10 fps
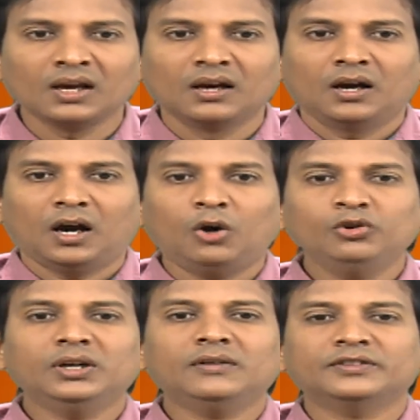How
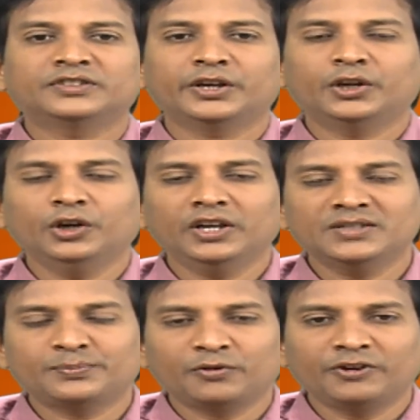the security is
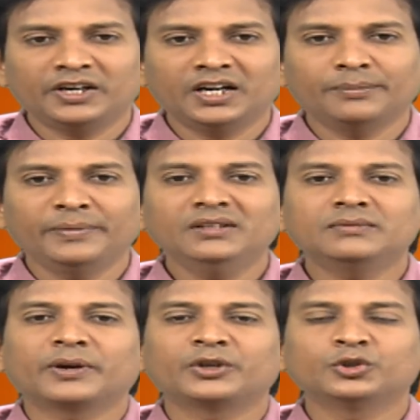provided means
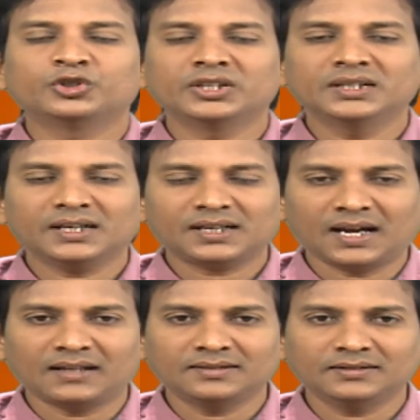by using the
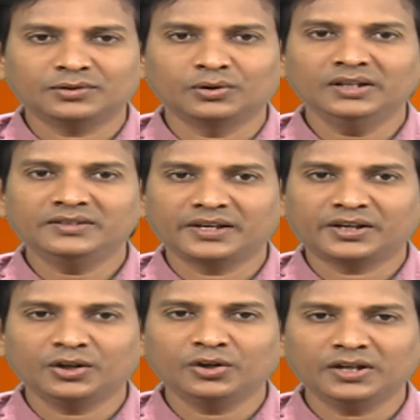classes only
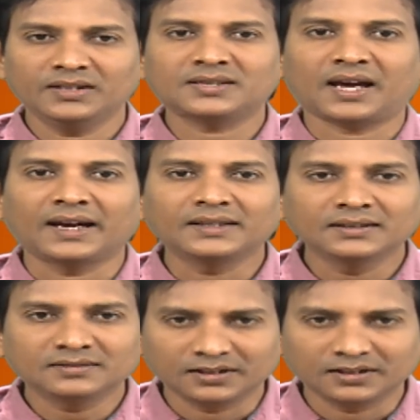security is high in C++.